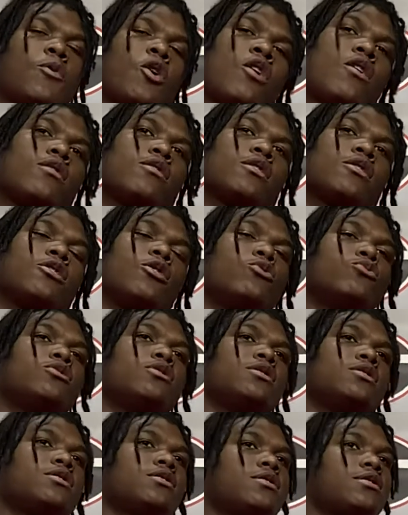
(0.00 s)
all the
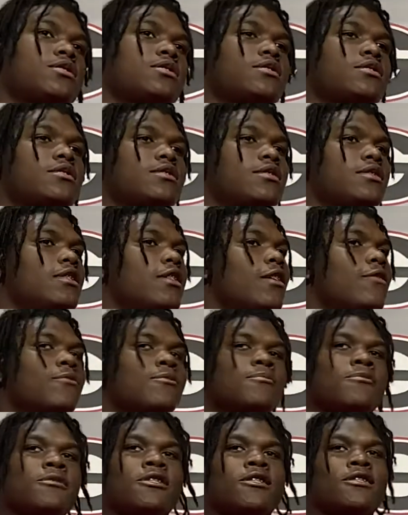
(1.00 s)
coaches, love
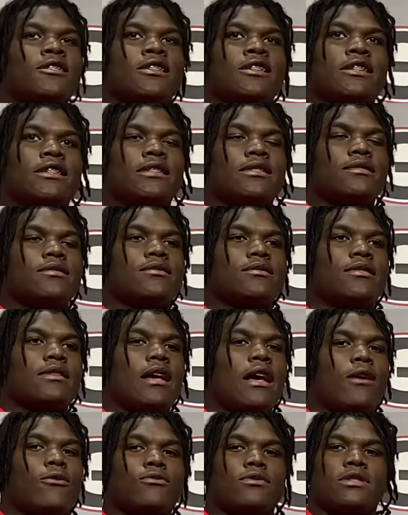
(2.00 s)
them dearly.
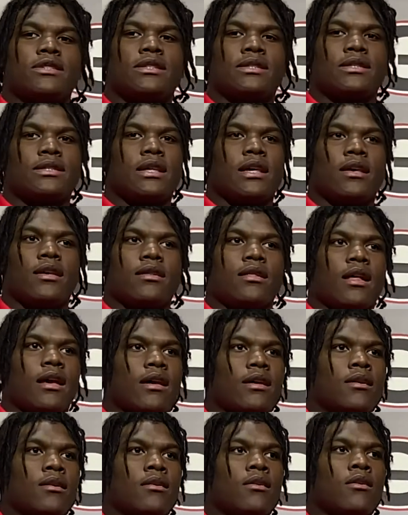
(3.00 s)
I would just say, like,
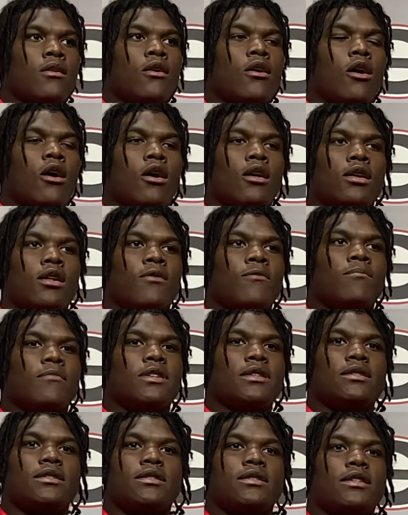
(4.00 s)
all of them
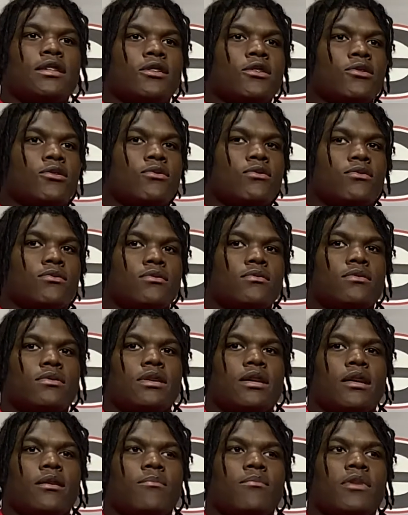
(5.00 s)
instill
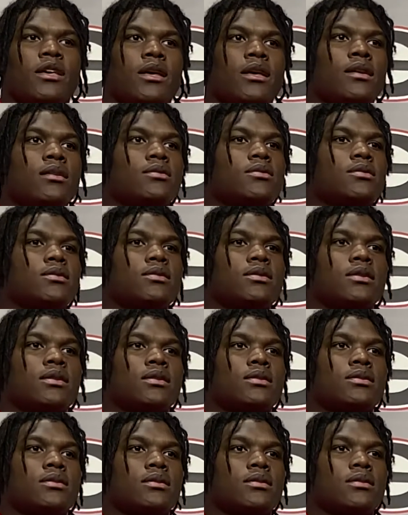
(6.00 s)
in me to
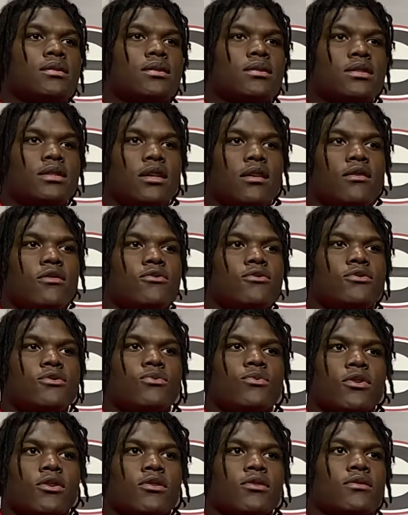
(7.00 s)
just continue to
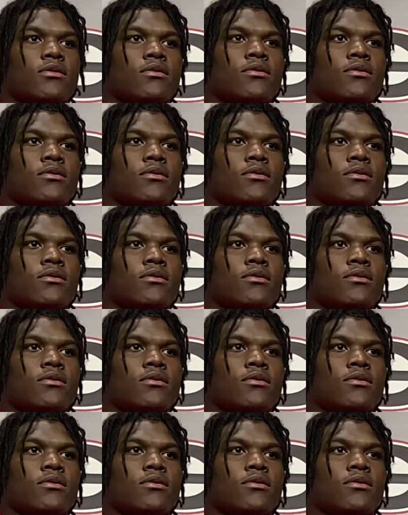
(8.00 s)
work.